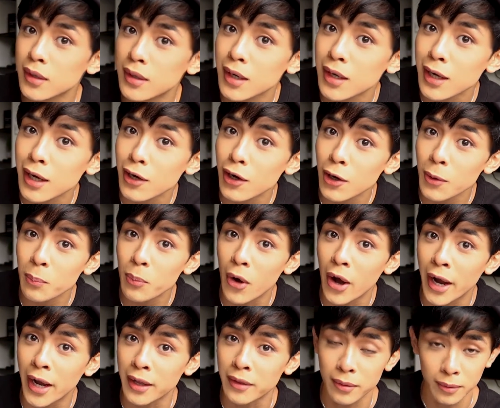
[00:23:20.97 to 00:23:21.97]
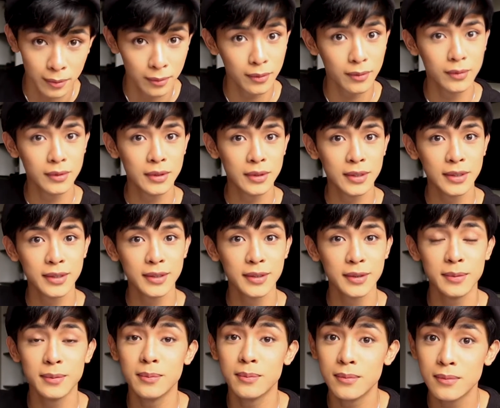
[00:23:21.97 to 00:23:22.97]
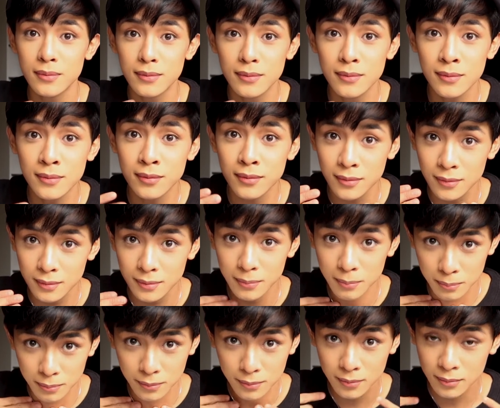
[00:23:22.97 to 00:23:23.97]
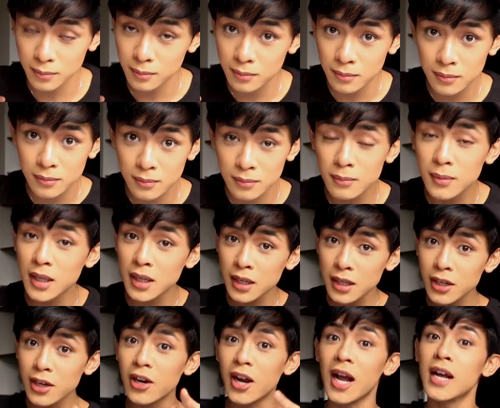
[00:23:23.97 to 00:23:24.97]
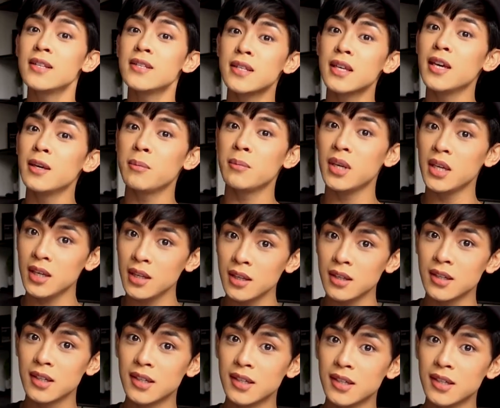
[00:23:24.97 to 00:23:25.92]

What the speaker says: Nagka-girlfriend? Hmm? Me? You're asking me?